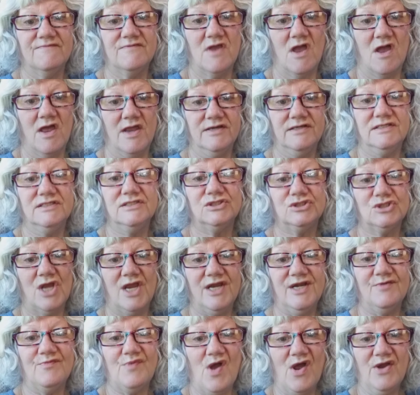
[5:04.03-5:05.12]
God
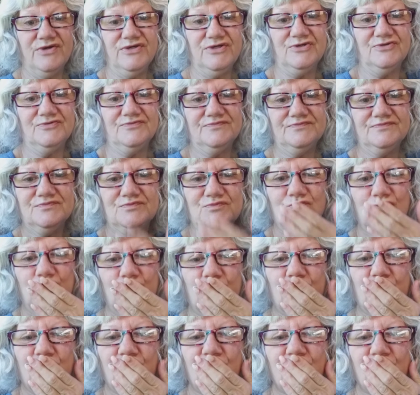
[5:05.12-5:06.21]
shine upon you.
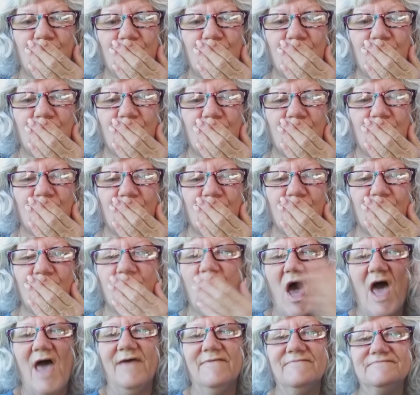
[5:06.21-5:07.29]

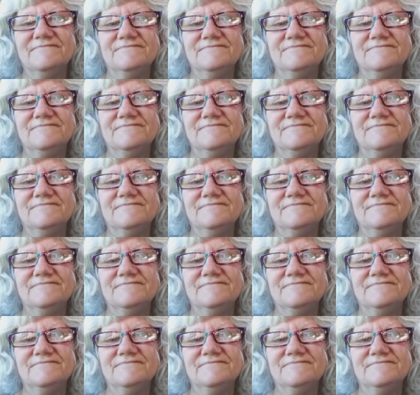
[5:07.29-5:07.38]
Mwah.